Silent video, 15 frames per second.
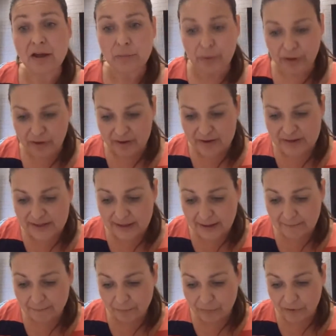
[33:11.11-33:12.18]
because
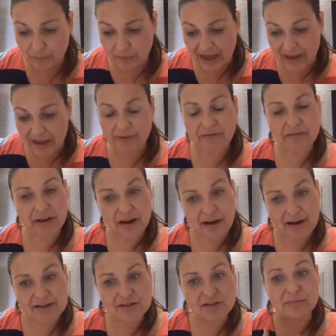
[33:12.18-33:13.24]
the baby
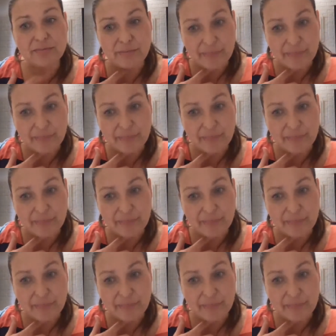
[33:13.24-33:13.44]
relies on